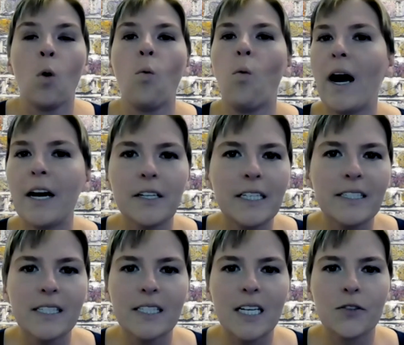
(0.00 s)
Why are these
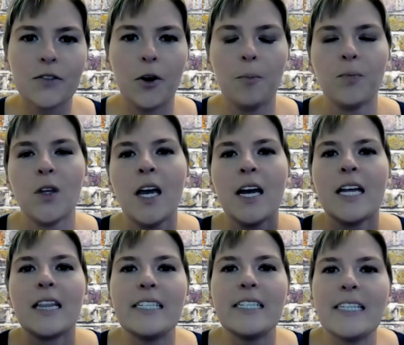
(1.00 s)
successful?
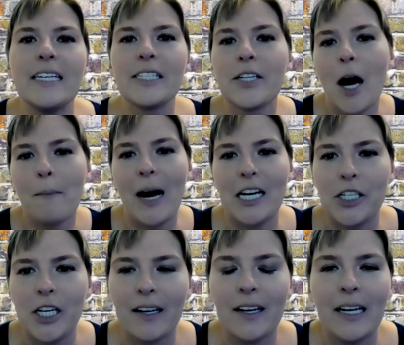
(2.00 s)
This is not magic.